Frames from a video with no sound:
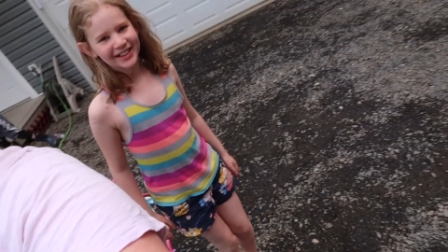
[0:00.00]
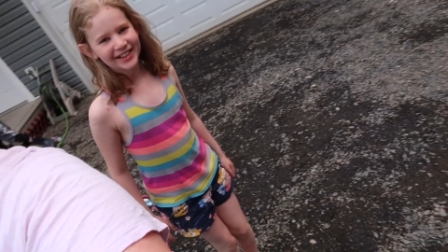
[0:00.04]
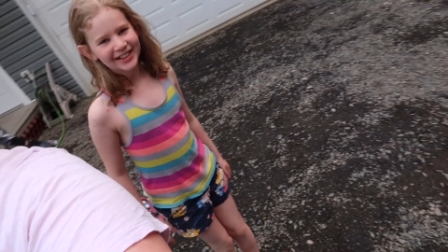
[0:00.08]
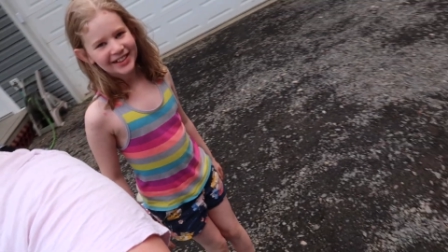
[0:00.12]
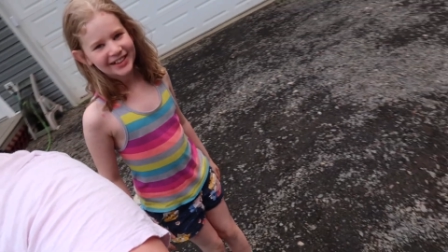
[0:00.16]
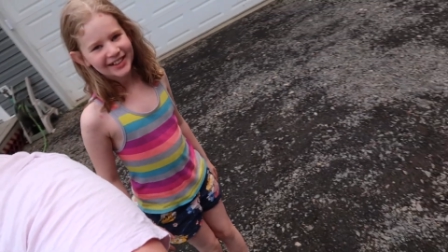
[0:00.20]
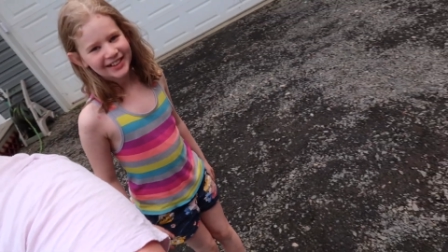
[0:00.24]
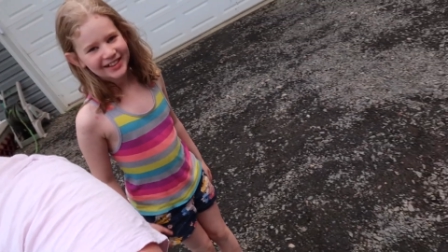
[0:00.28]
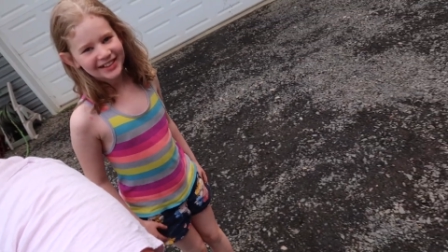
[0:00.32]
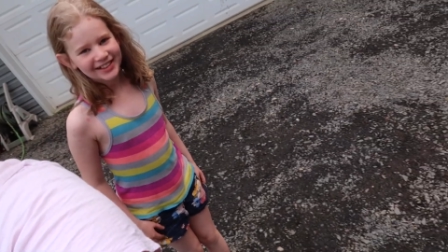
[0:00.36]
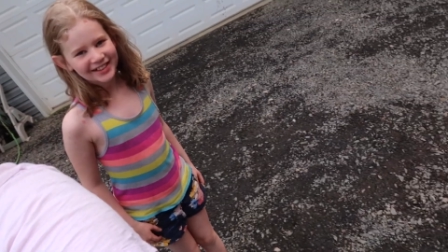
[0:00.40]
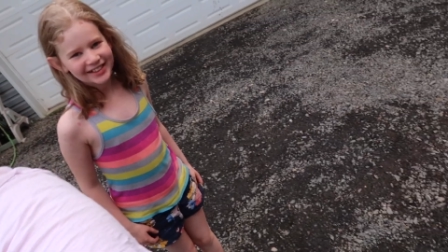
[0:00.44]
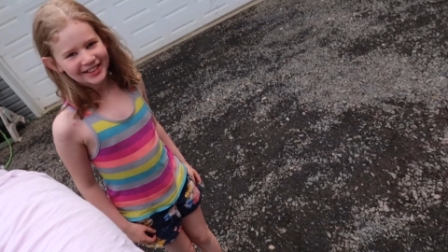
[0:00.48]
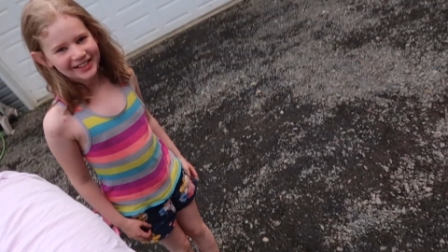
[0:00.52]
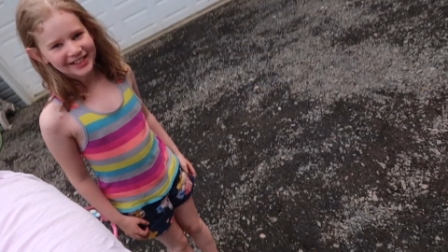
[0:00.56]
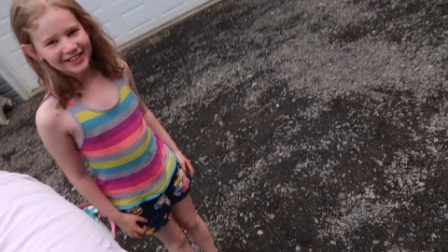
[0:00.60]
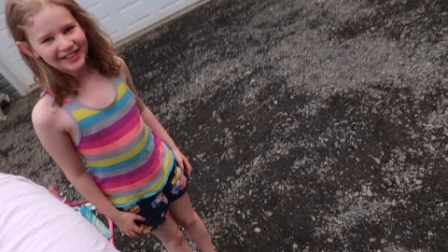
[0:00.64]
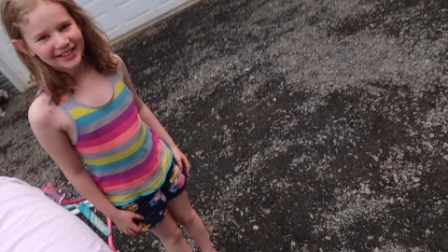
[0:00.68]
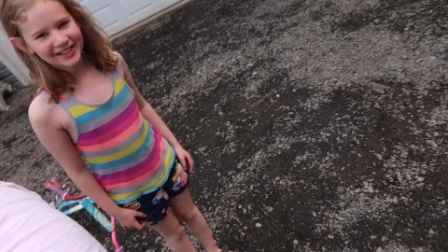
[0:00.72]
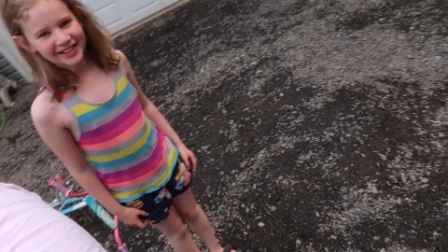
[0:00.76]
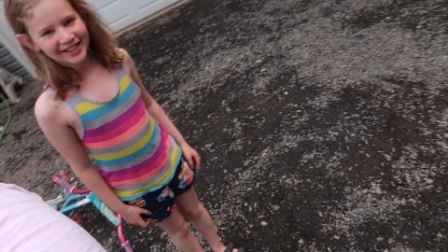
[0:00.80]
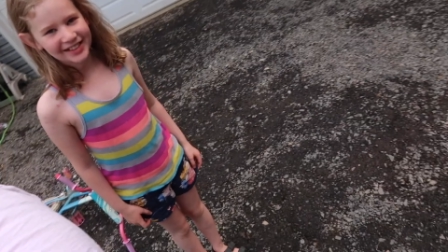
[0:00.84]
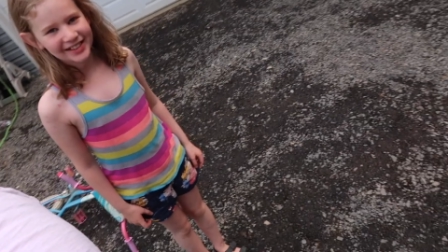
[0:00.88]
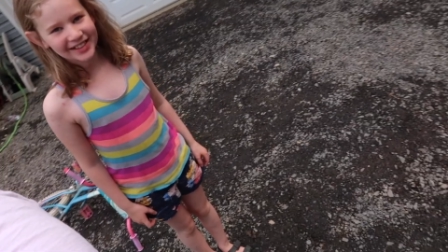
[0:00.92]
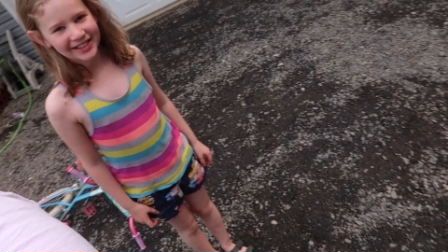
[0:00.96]

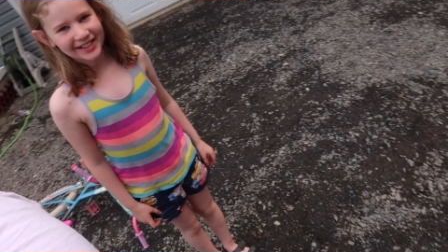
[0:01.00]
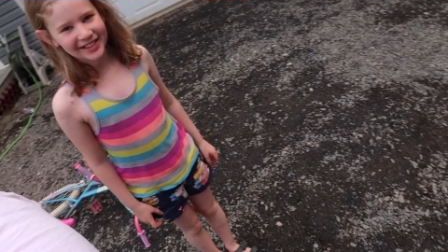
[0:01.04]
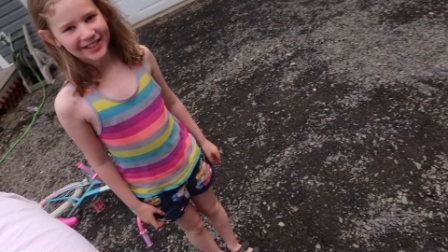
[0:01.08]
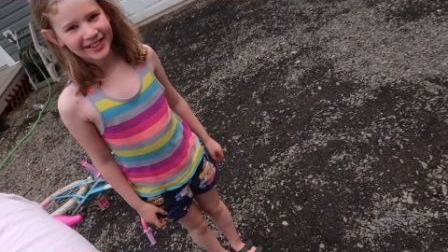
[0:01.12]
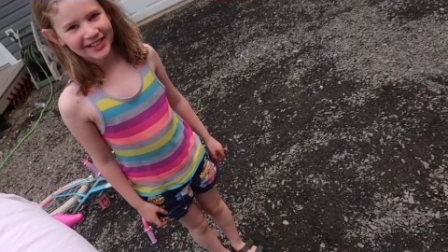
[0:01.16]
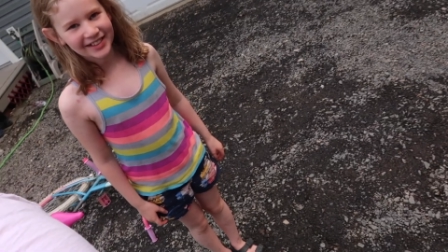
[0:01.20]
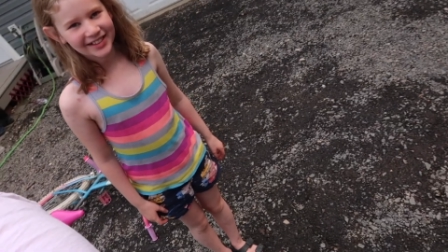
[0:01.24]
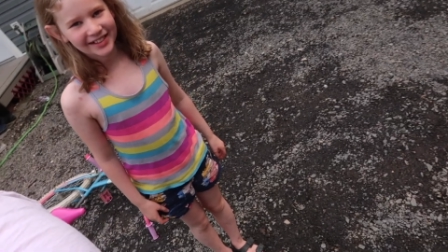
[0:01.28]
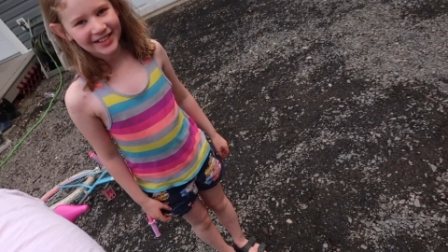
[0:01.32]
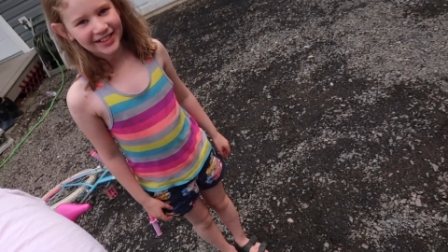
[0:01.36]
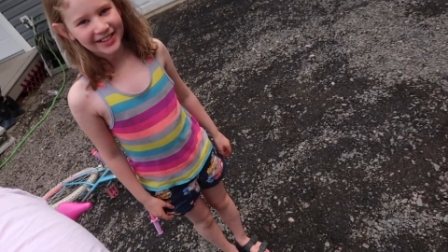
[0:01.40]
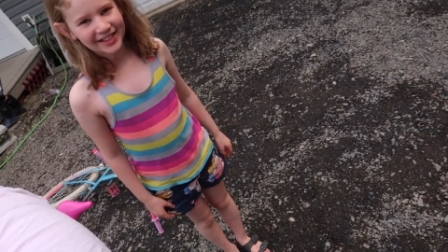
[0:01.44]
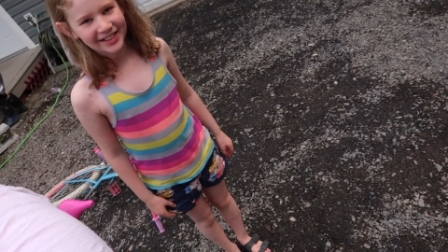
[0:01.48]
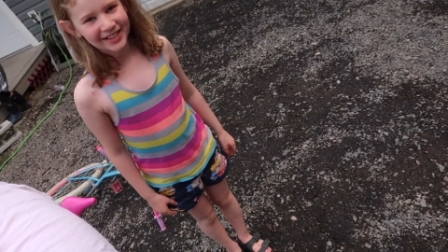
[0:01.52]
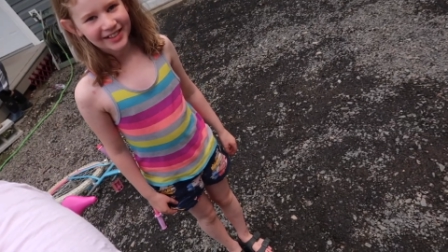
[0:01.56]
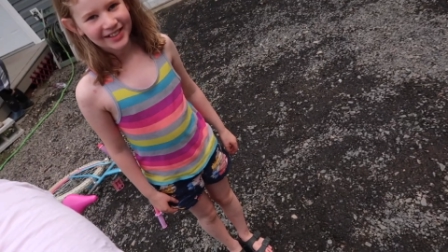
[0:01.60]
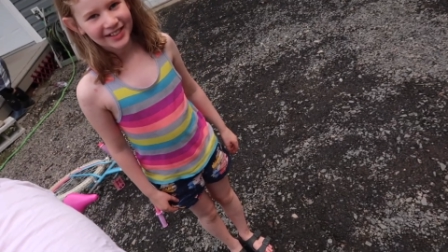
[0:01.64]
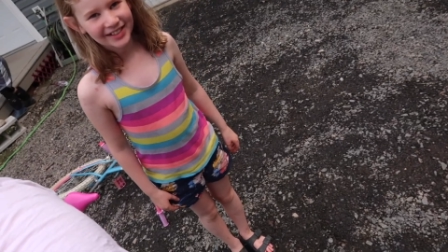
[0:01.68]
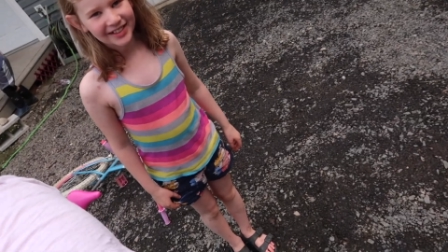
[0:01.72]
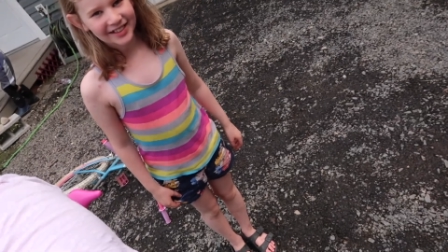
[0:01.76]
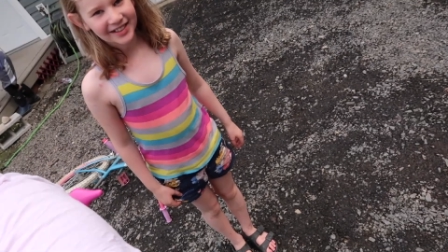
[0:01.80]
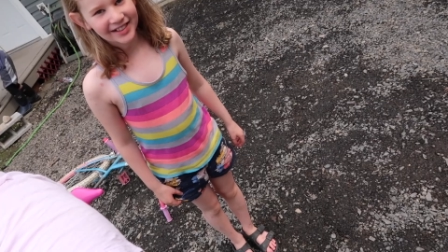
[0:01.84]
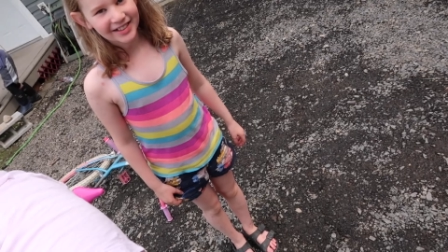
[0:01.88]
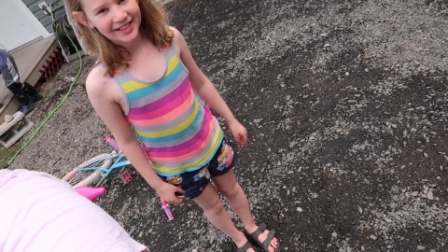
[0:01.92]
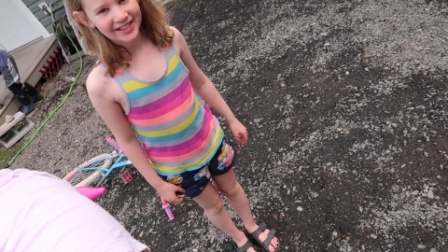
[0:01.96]
serious,
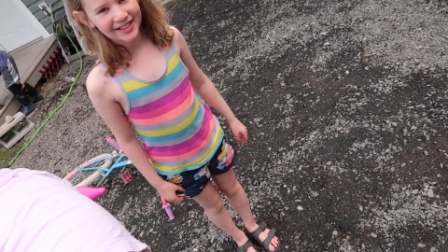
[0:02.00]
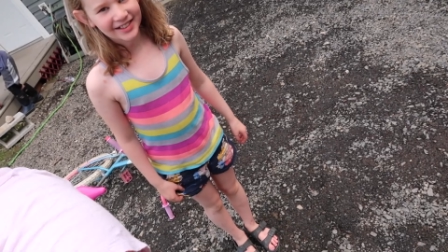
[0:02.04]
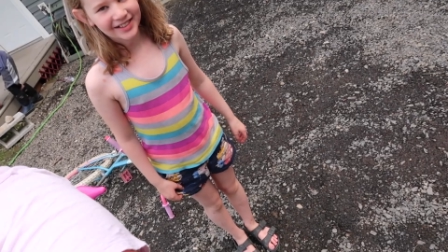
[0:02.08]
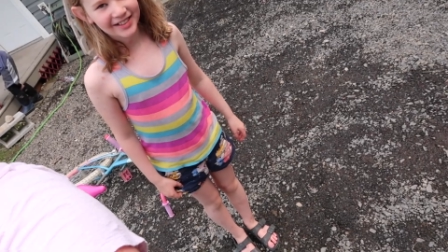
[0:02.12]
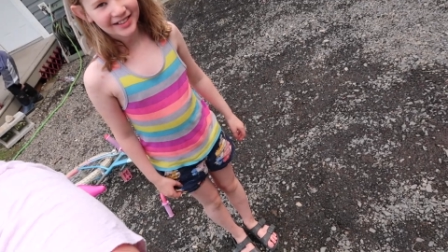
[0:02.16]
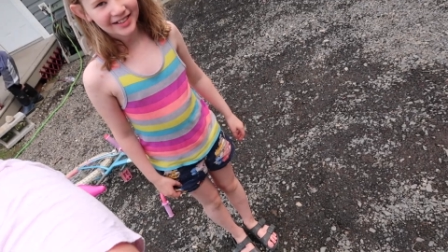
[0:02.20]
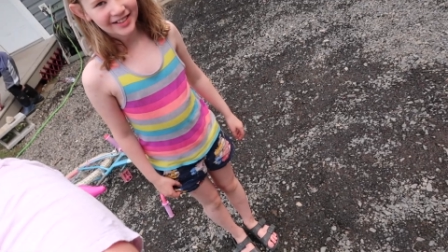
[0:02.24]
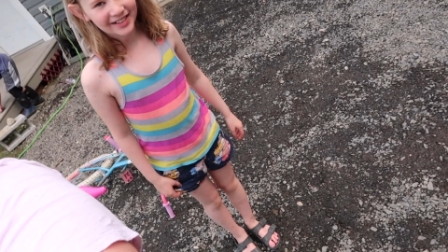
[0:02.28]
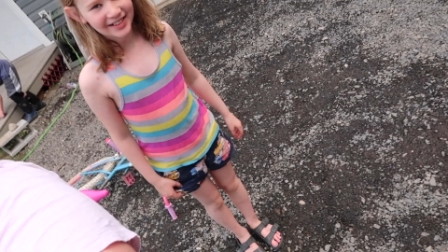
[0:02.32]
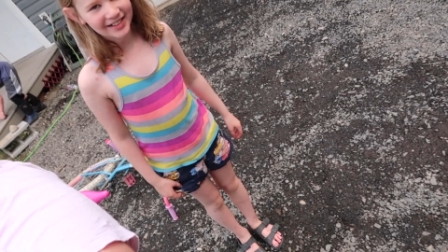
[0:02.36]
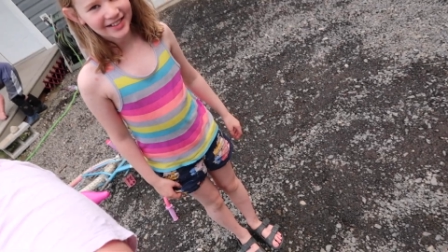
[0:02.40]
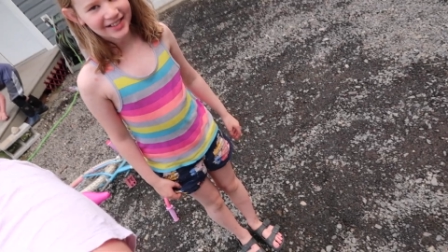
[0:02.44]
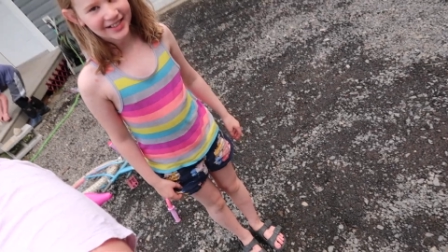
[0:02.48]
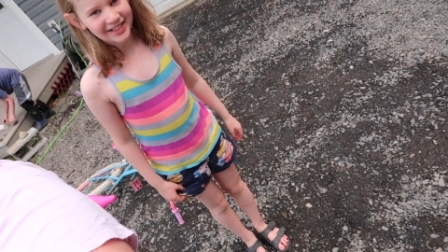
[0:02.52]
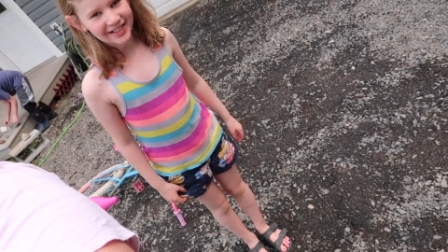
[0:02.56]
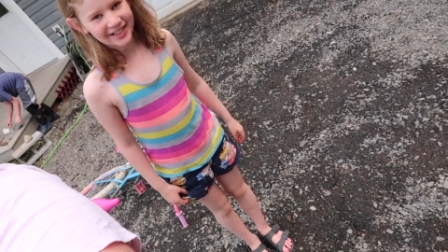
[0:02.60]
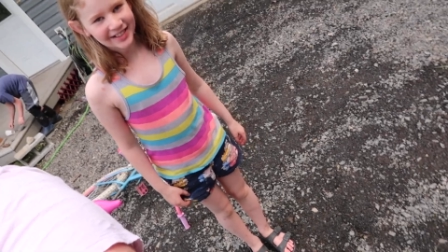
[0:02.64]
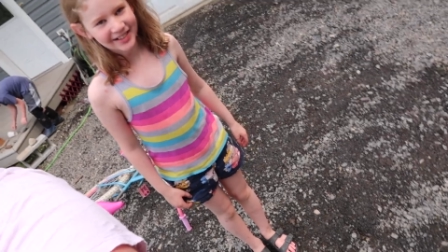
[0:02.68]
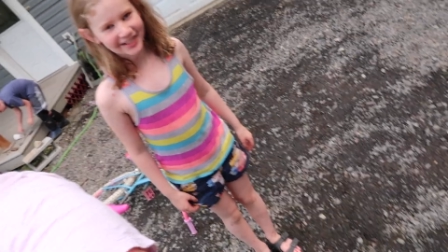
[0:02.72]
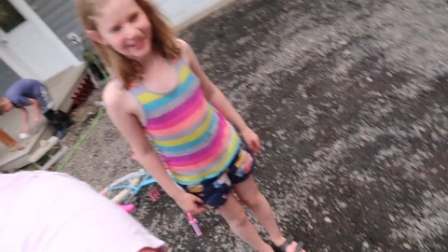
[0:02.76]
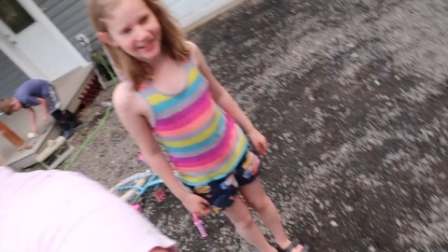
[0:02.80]
she's got serious